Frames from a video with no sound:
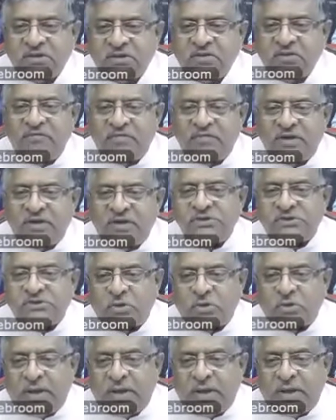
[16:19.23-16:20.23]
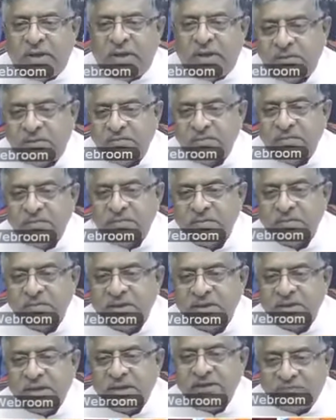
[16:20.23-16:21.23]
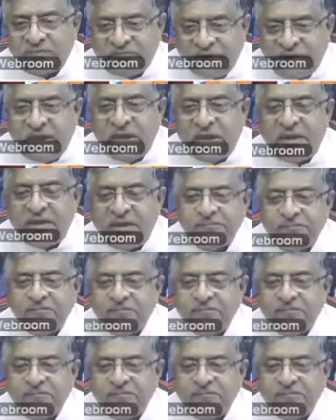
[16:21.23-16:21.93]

who have done so well in the field.